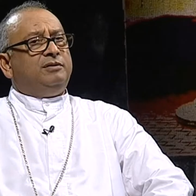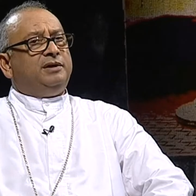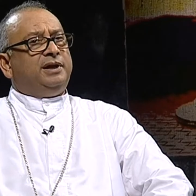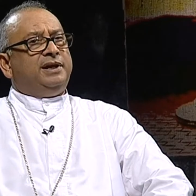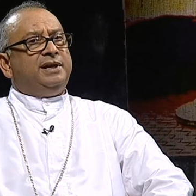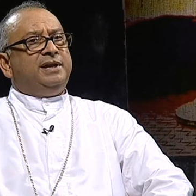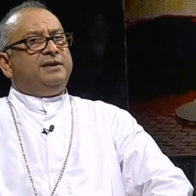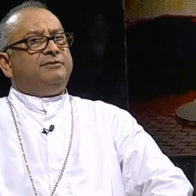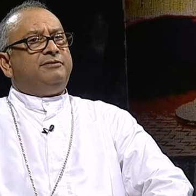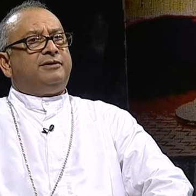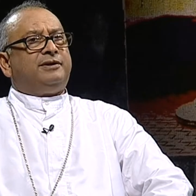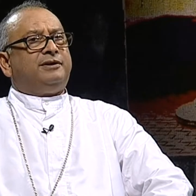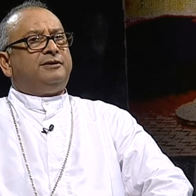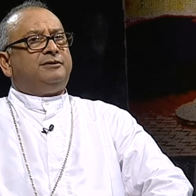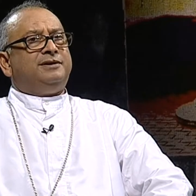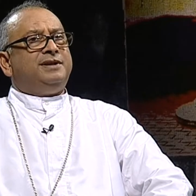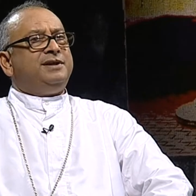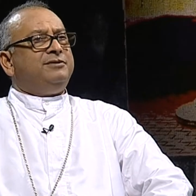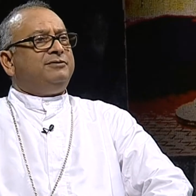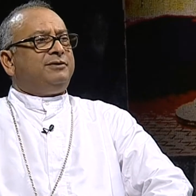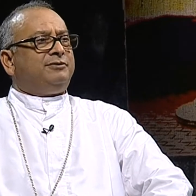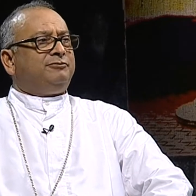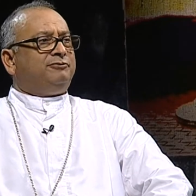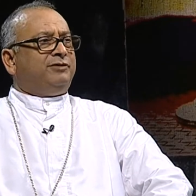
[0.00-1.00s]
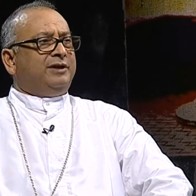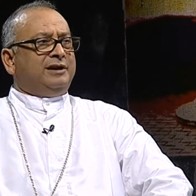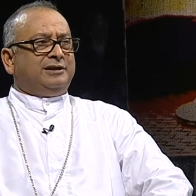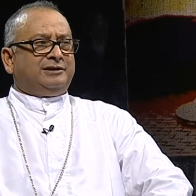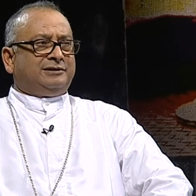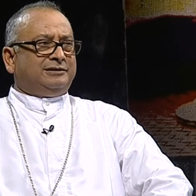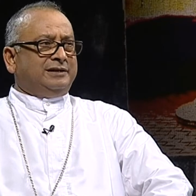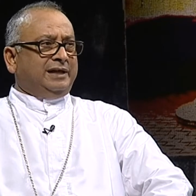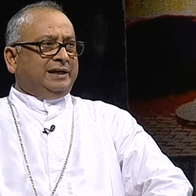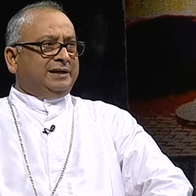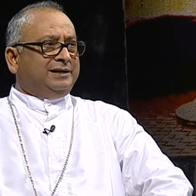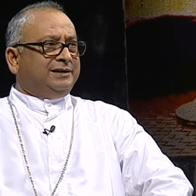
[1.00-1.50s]
I never felt
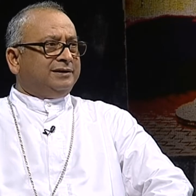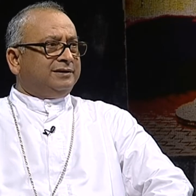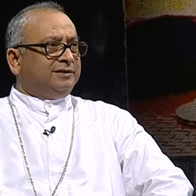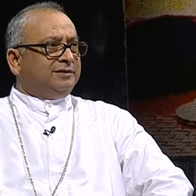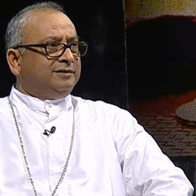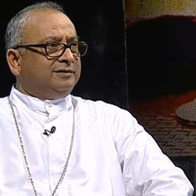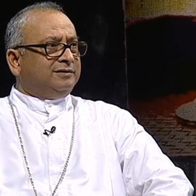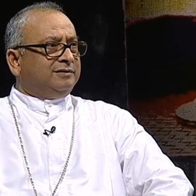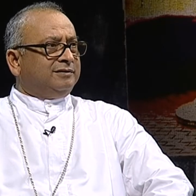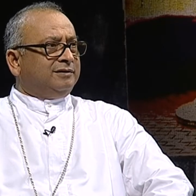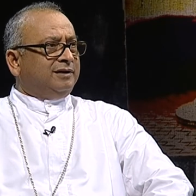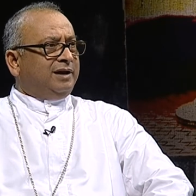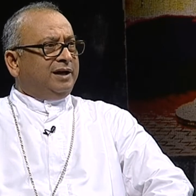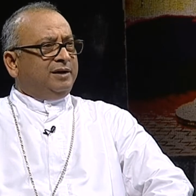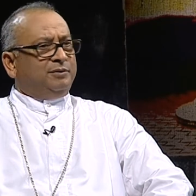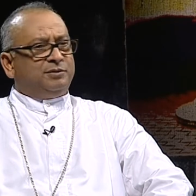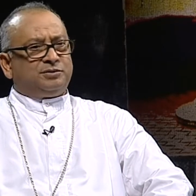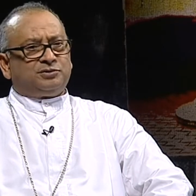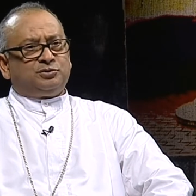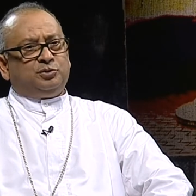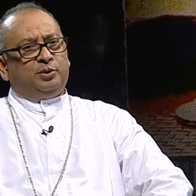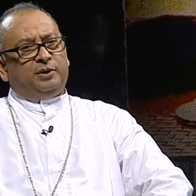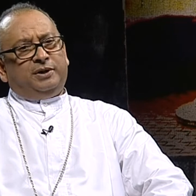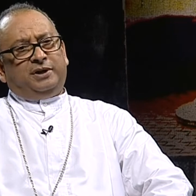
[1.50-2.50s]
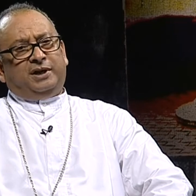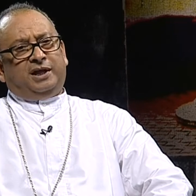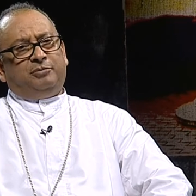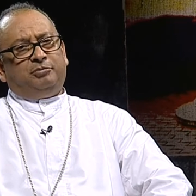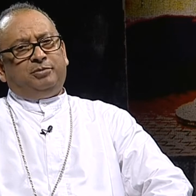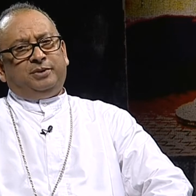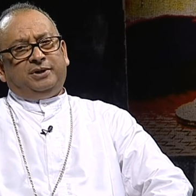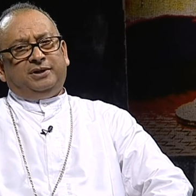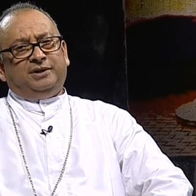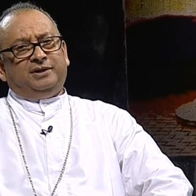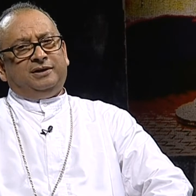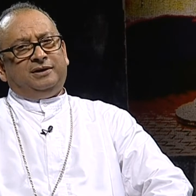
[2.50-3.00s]
that. I was quite
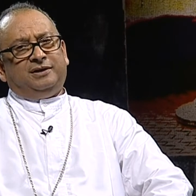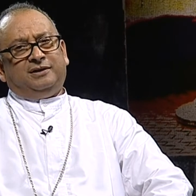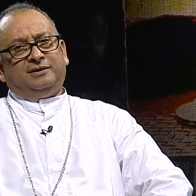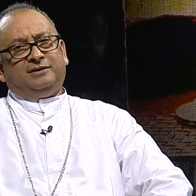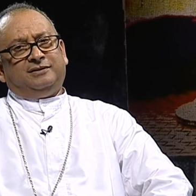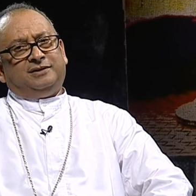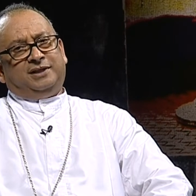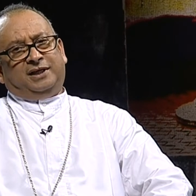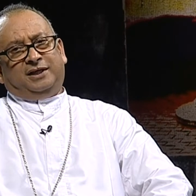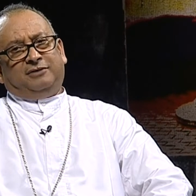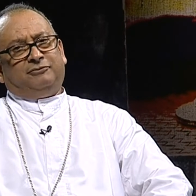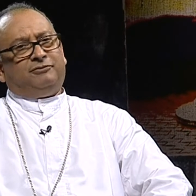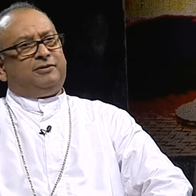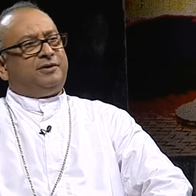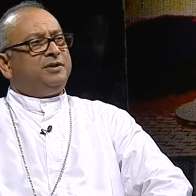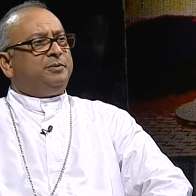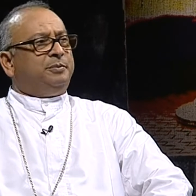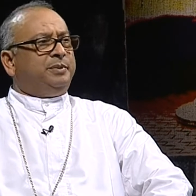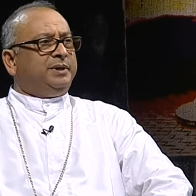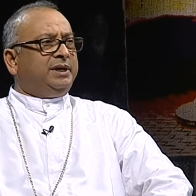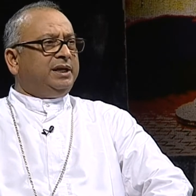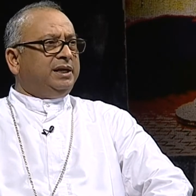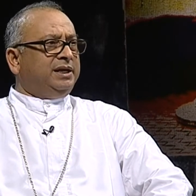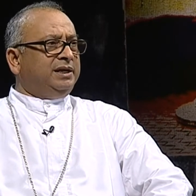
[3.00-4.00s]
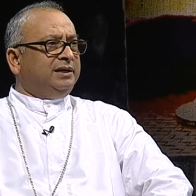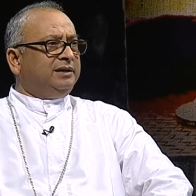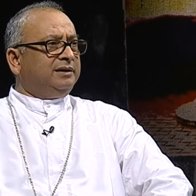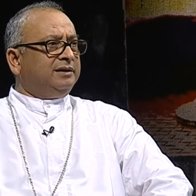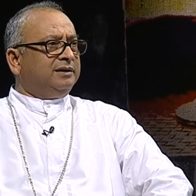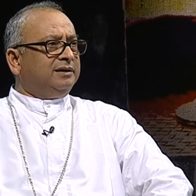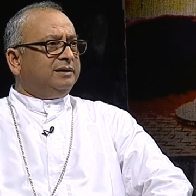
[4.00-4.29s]
happy there from the beginning.